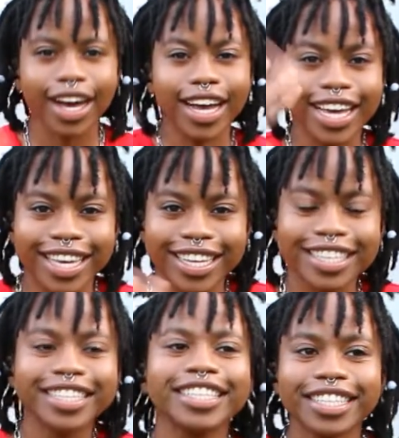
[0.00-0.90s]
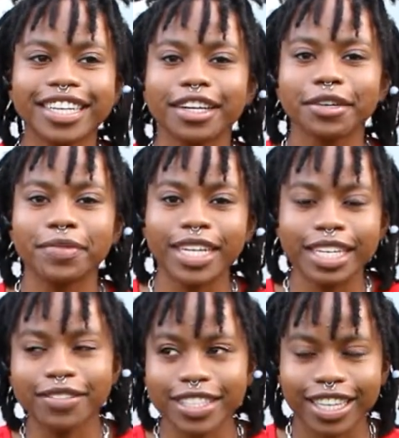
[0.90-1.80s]
Hi, my
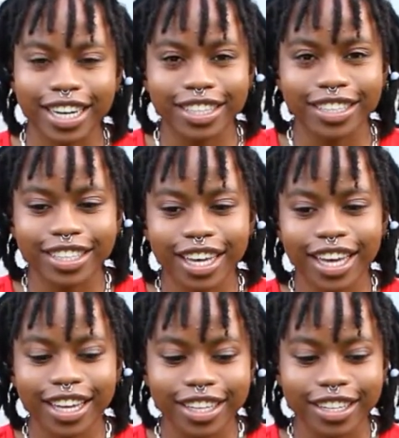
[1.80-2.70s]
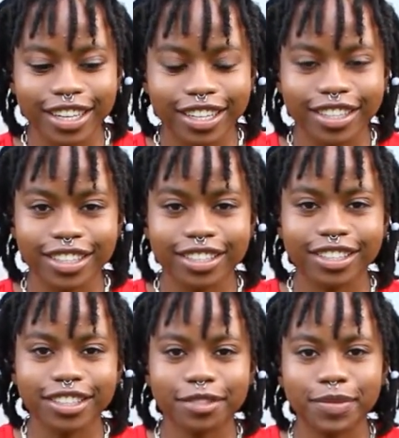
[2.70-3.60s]
name is Kyla, and this
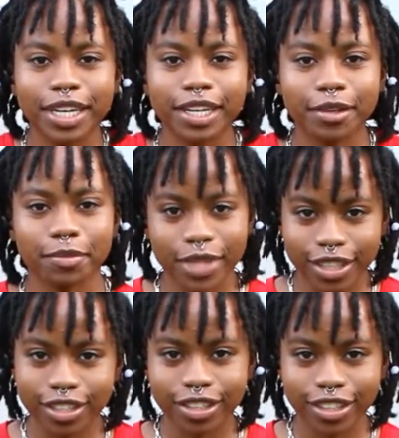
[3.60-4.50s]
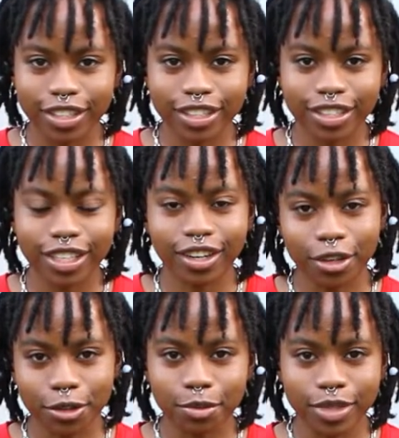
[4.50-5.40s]
is my Meet the Artist
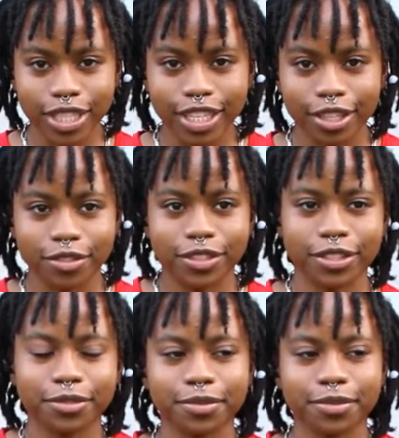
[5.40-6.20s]
autocomplete interview.